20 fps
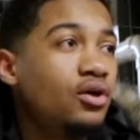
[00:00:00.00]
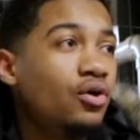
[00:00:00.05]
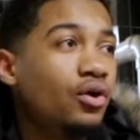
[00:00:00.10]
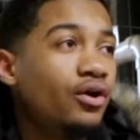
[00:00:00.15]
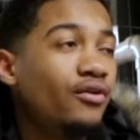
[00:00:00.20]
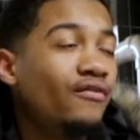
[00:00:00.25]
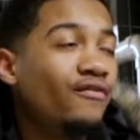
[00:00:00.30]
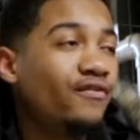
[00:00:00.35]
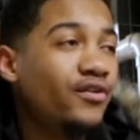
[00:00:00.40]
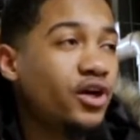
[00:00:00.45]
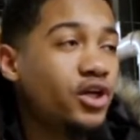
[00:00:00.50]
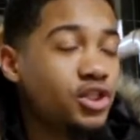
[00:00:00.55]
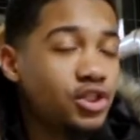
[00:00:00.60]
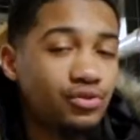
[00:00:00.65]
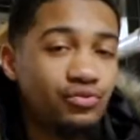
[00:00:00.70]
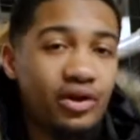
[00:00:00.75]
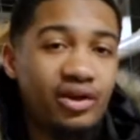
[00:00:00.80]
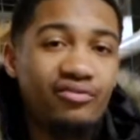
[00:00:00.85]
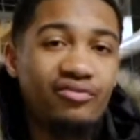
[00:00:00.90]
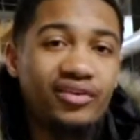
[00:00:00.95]
conversion
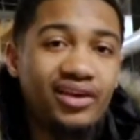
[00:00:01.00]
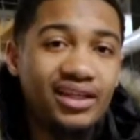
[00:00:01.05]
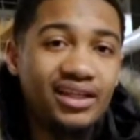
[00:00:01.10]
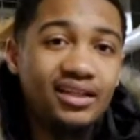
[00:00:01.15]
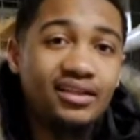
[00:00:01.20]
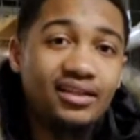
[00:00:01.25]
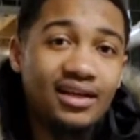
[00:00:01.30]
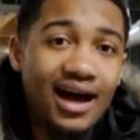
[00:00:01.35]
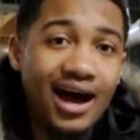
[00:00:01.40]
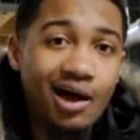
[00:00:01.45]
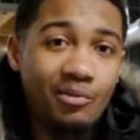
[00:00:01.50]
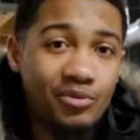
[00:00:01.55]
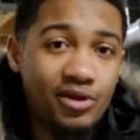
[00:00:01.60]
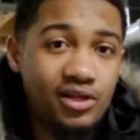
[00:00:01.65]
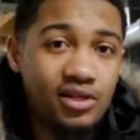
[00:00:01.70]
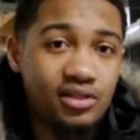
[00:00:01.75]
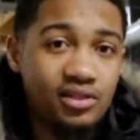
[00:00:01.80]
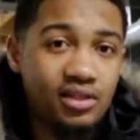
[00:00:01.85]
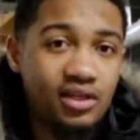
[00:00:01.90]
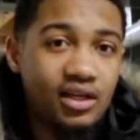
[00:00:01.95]
rate for
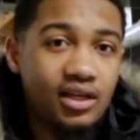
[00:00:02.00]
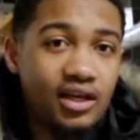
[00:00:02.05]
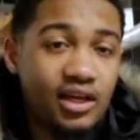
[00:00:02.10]
e-commerce,